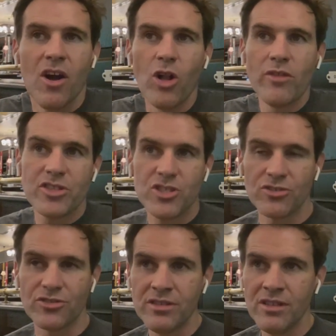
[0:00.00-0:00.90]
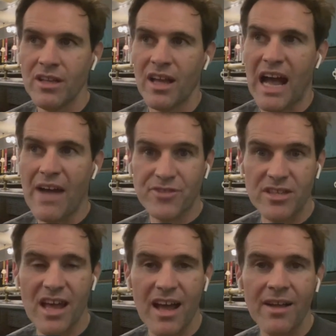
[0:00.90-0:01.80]
All of a sudden,
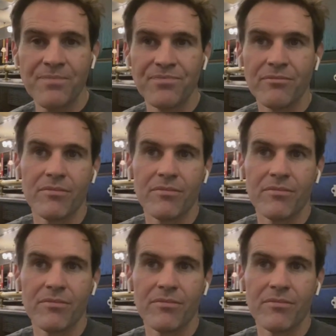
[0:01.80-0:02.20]
after that,